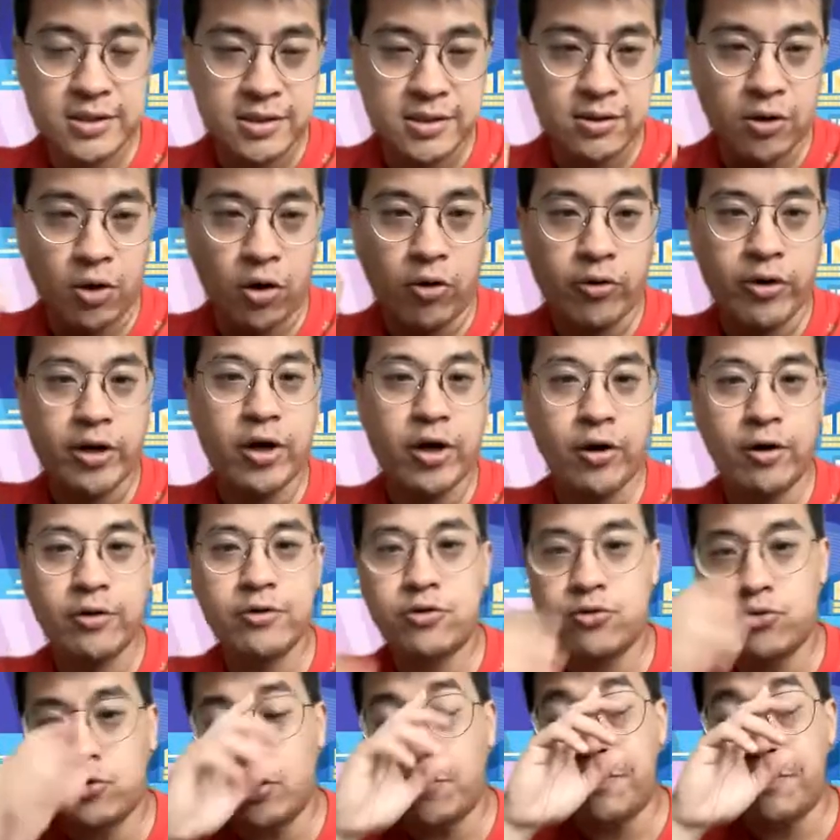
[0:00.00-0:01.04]
holding on
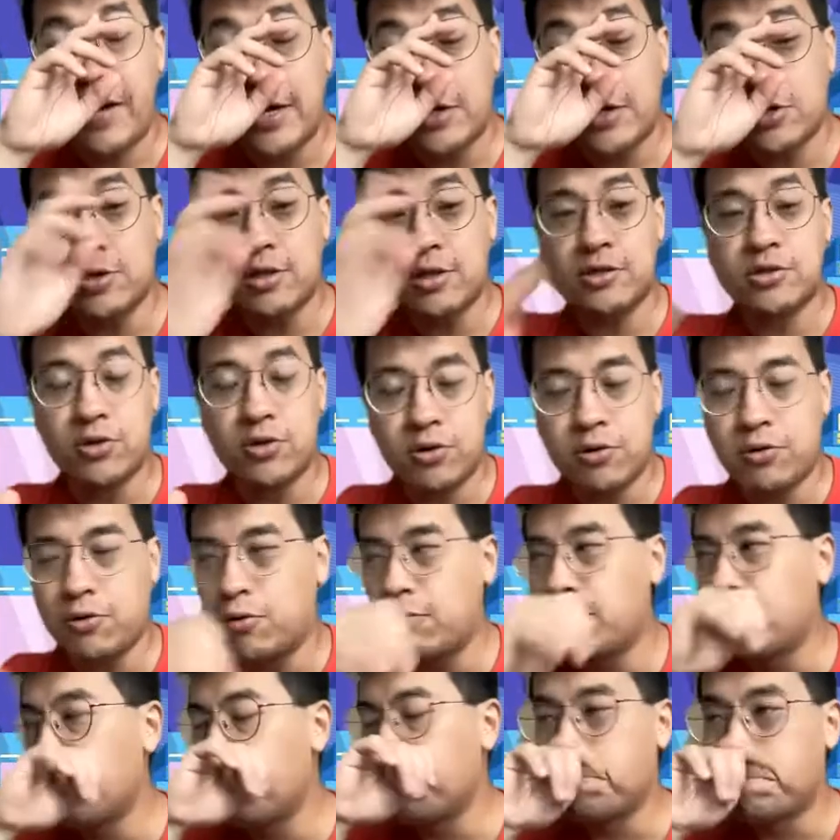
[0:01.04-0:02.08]
to your passion is your goal.
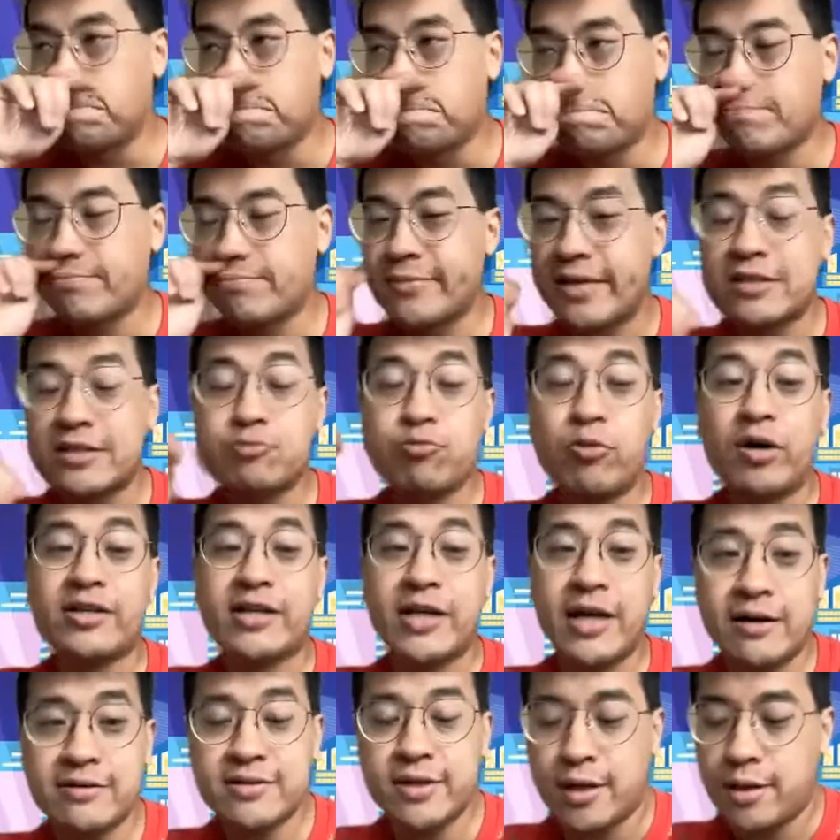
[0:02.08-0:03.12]
That's one
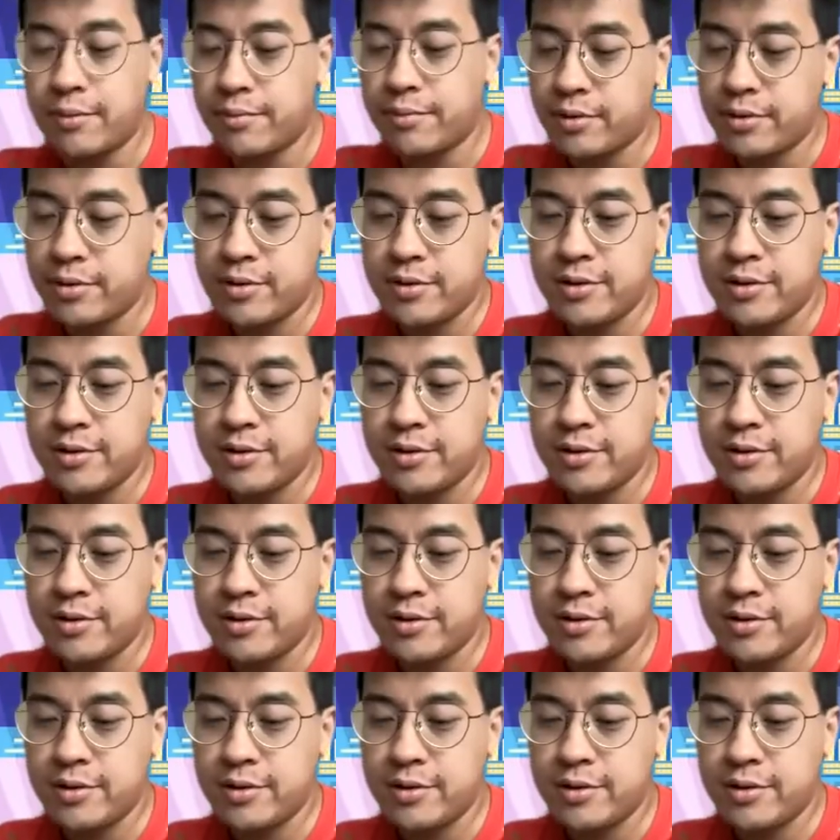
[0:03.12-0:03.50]
kind of startup.